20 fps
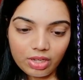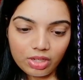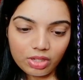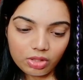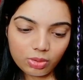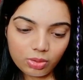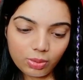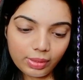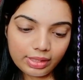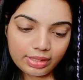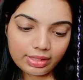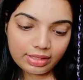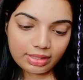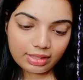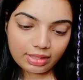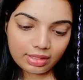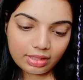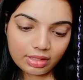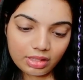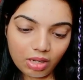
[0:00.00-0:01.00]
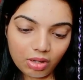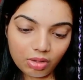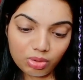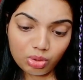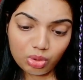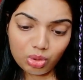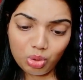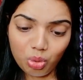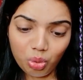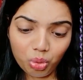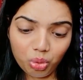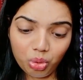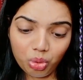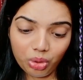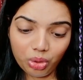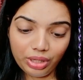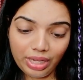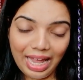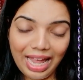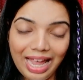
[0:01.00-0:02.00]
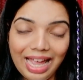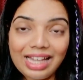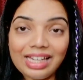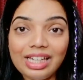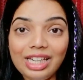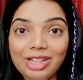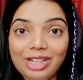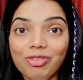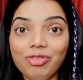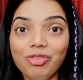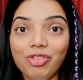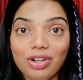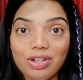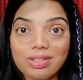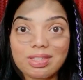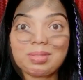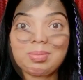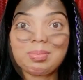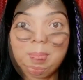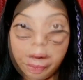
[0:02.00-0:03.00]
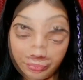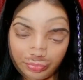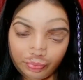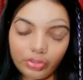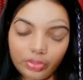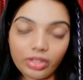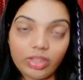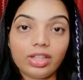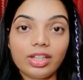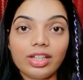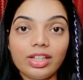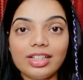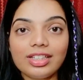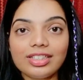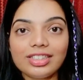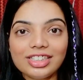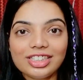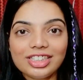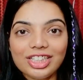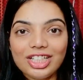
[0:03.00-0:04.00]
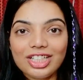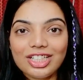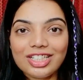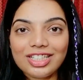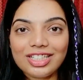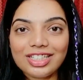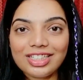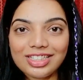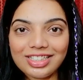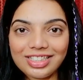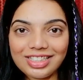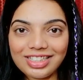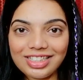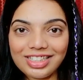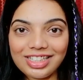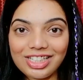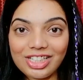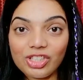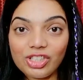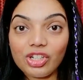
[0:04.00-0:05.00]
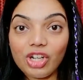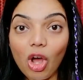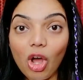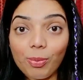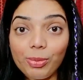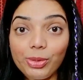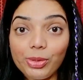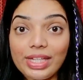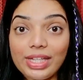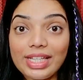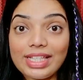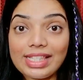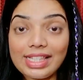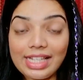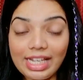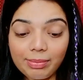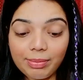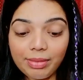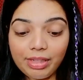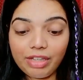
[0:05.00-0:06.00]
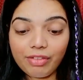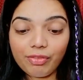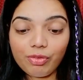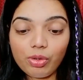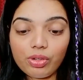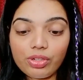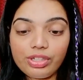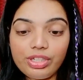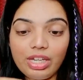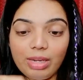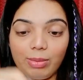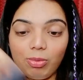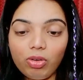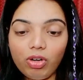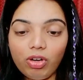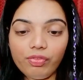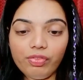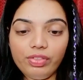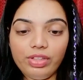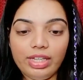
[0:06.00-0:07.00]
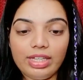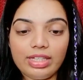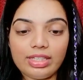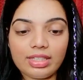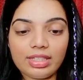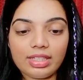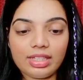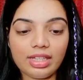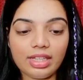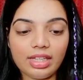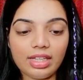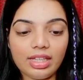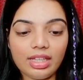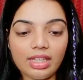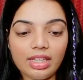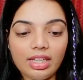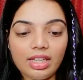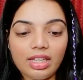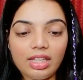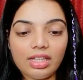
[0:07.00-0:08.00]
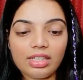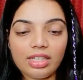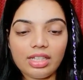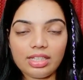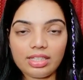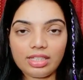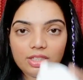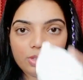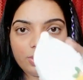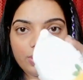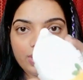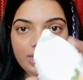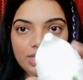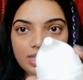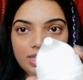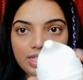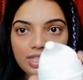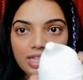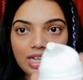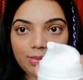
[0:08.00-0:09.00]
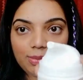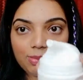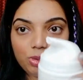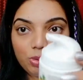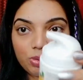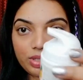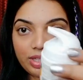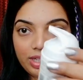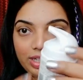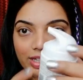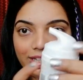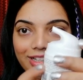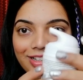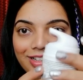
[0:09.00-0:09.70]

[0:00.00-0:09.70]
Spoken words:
So it sounds too good and it works magically. So now beauties, let me give you a demo of this. This is, you can see I'm using it.